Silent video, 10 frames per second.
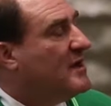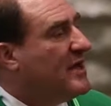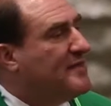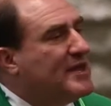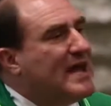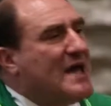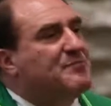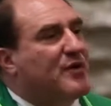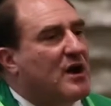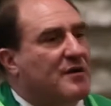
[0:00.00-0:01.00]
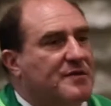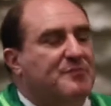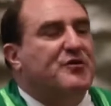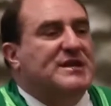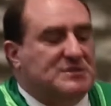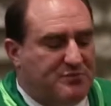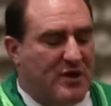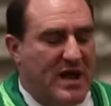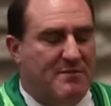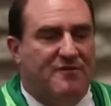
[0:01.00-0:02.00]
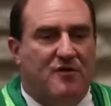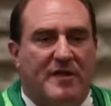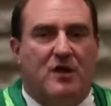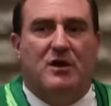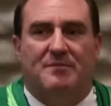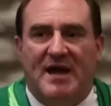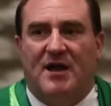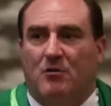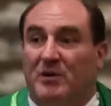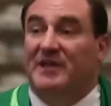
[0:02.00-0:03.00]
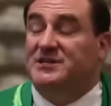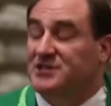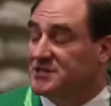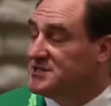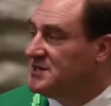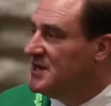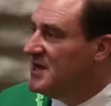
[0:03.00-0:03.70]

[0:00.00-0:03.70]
In the night prayer, the priests pray before they go to bed, or religious.